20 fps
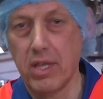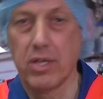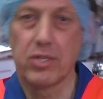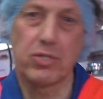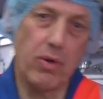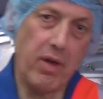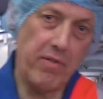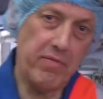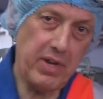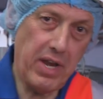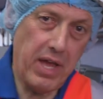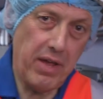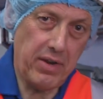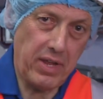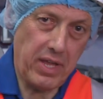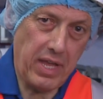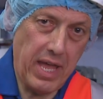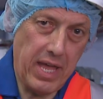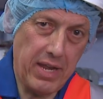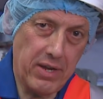So every now and
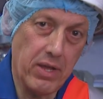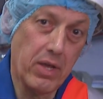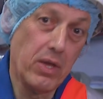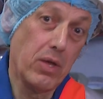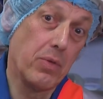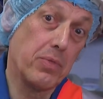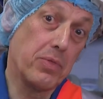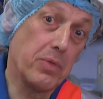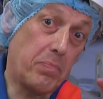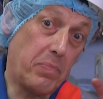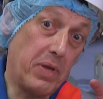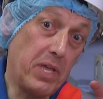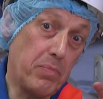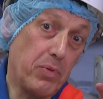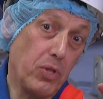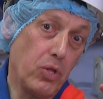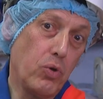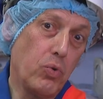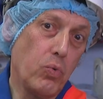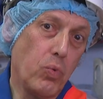again, the
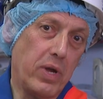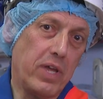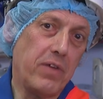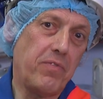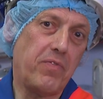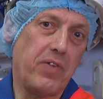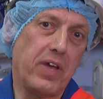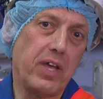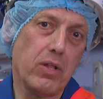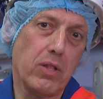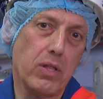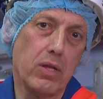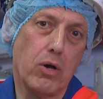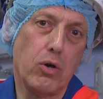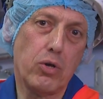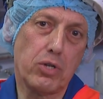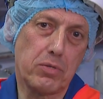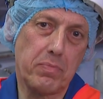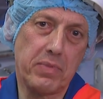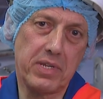people who we feel
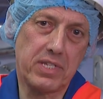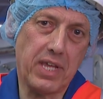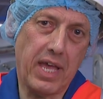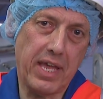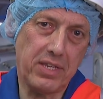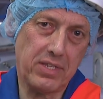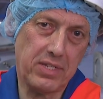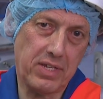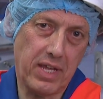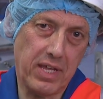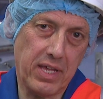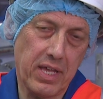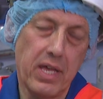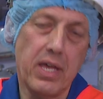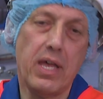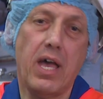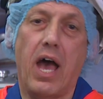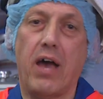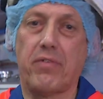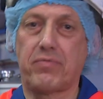ought to be tasting
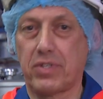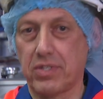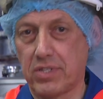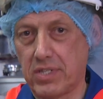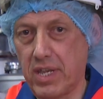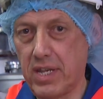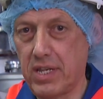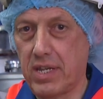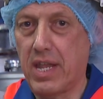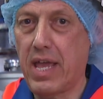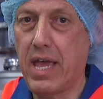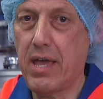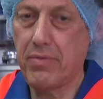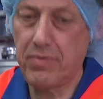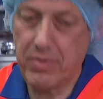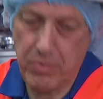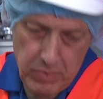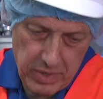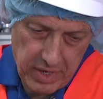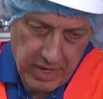have to sit
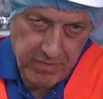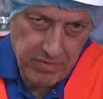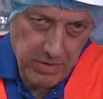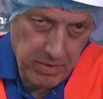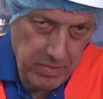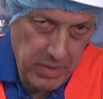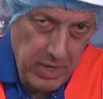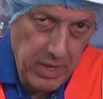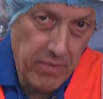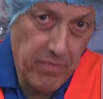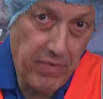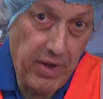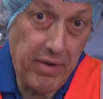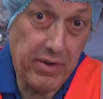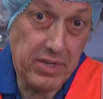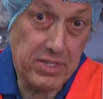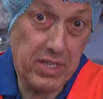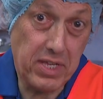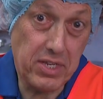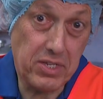down, that we give them
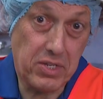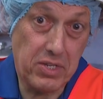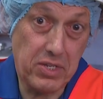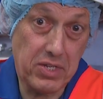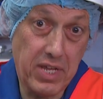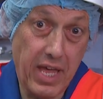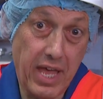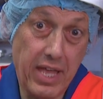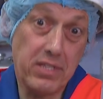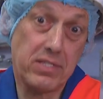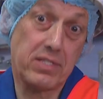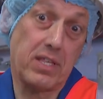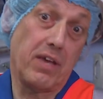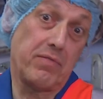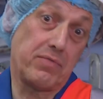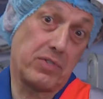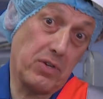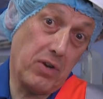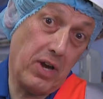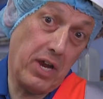various things to taste, they
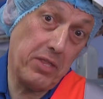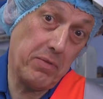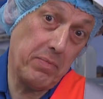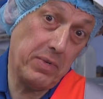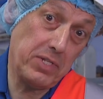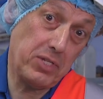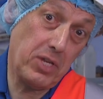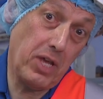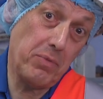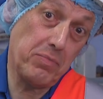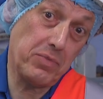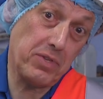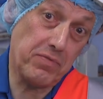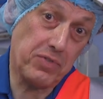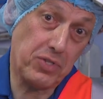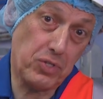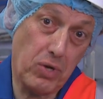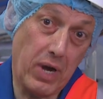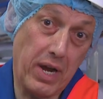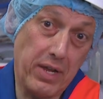have to grade them in terms of
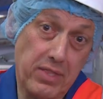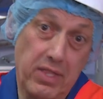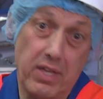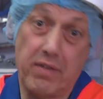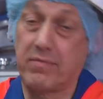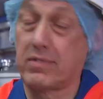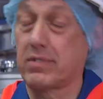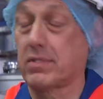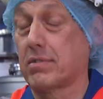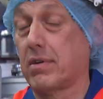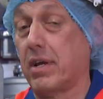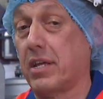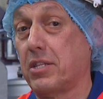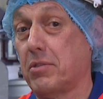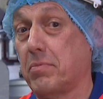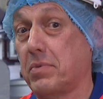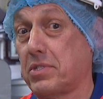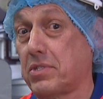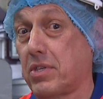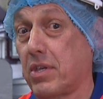strength, they have to grade
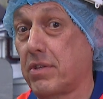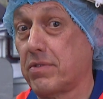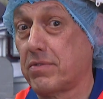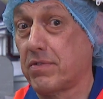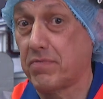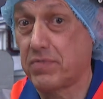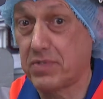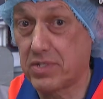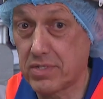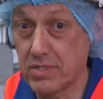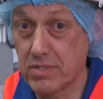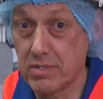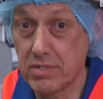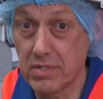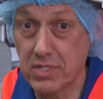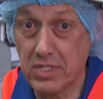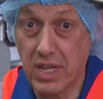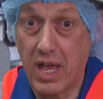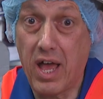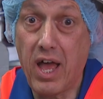them in terms of
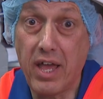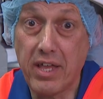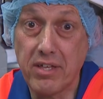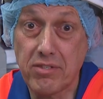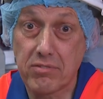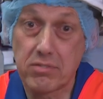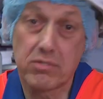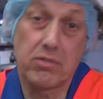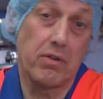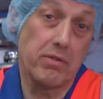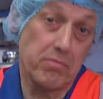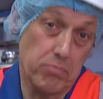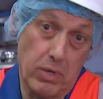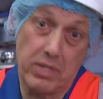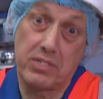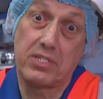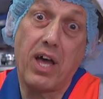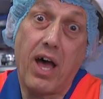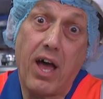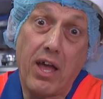size, sorry,
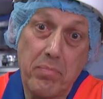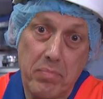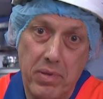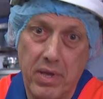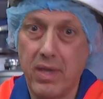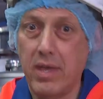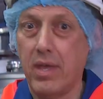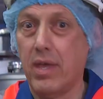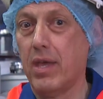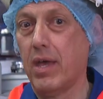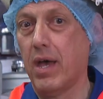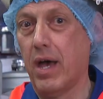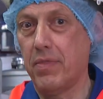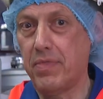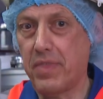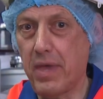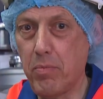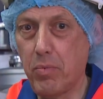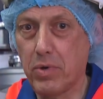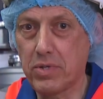what type,
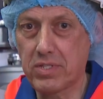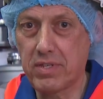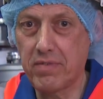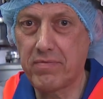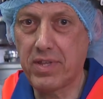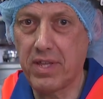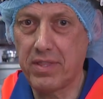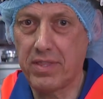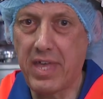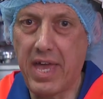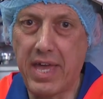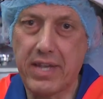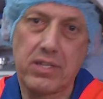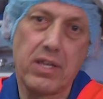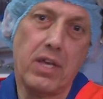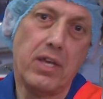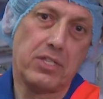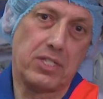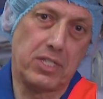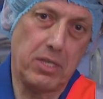and then once they've done that,
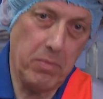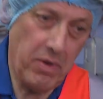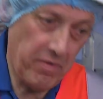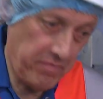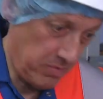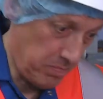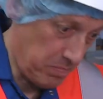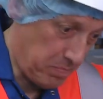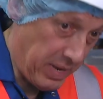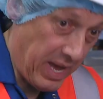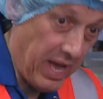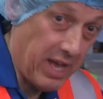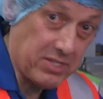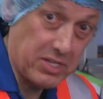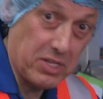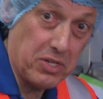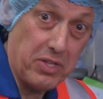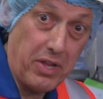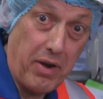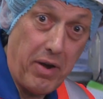some of them
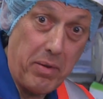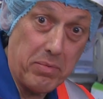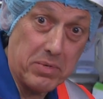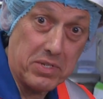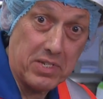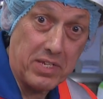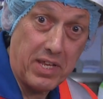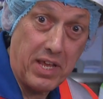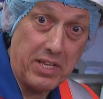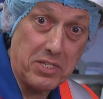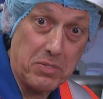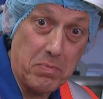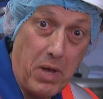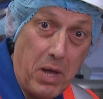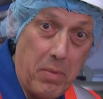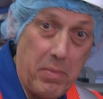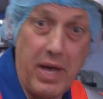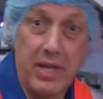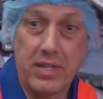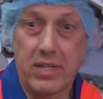pass and they're able to taste
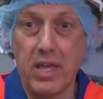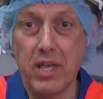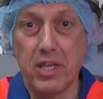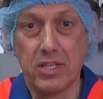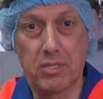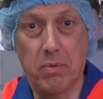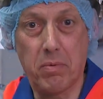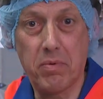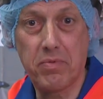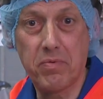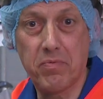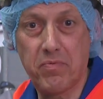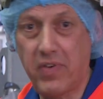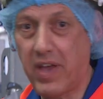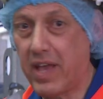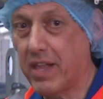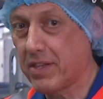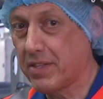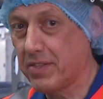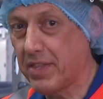Marmite, some of them
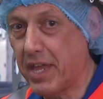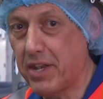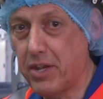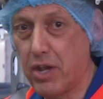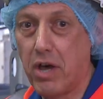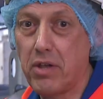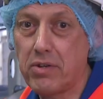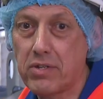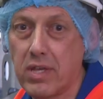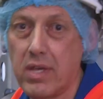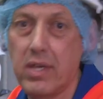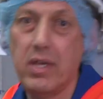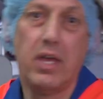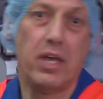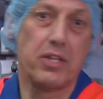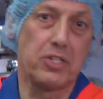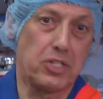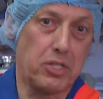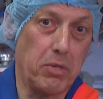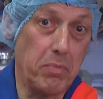fail and they're not,
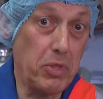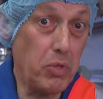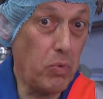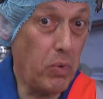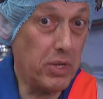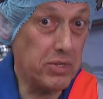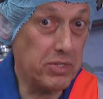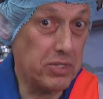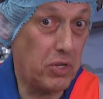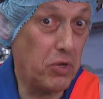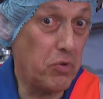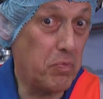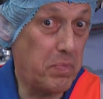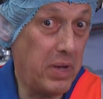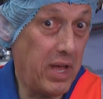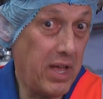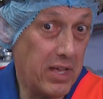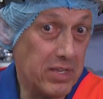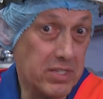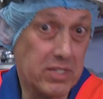and some of the ones who
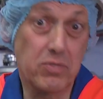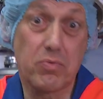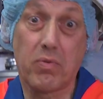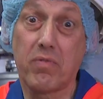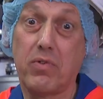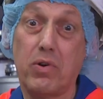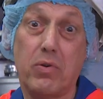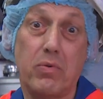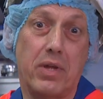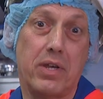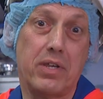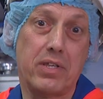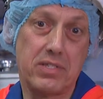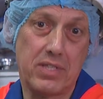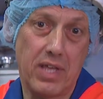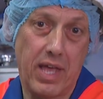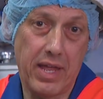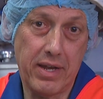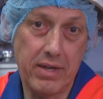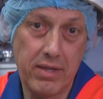pass, as we've already
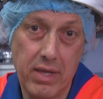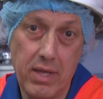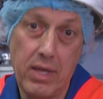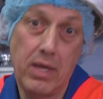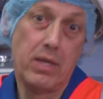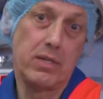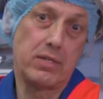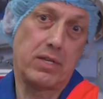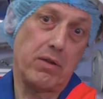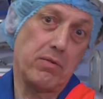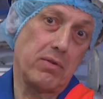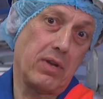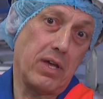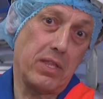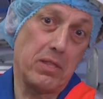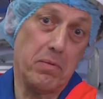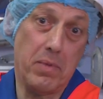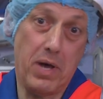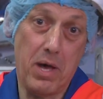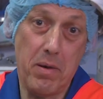said, don't
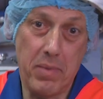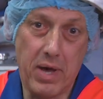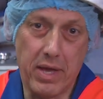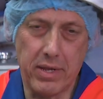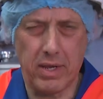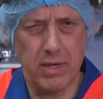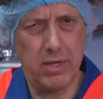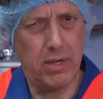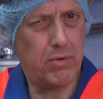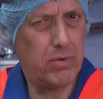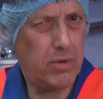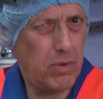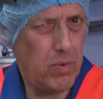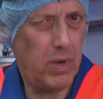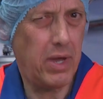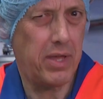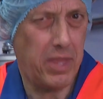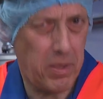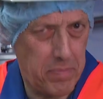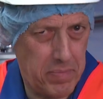like the Marmite. I don't know
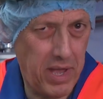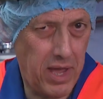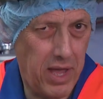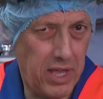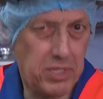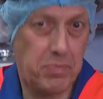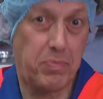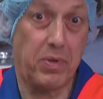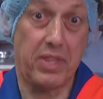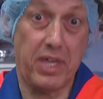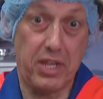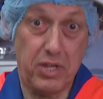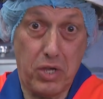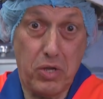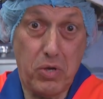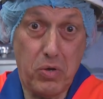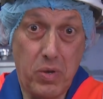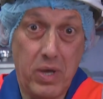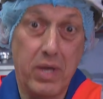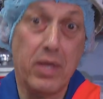why they pass, but they
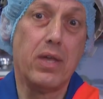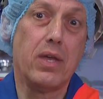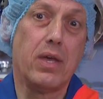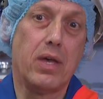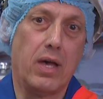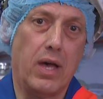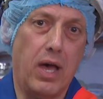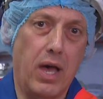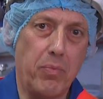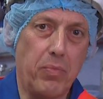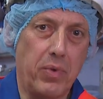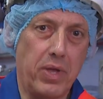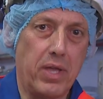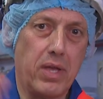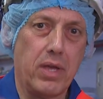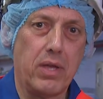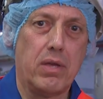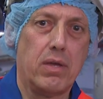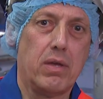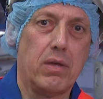do, and we
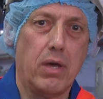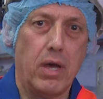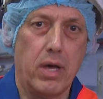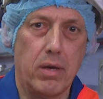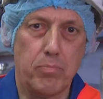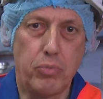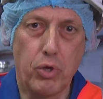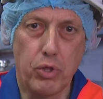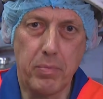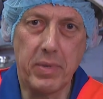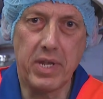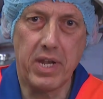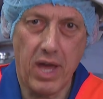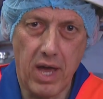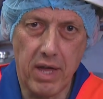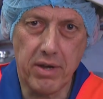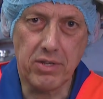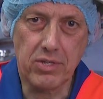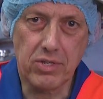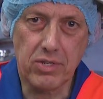put them in
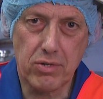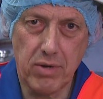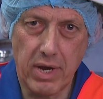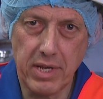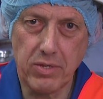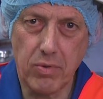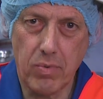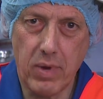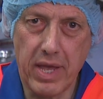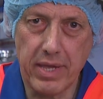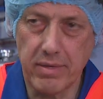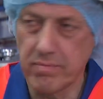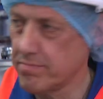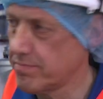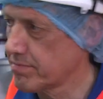harness straight away.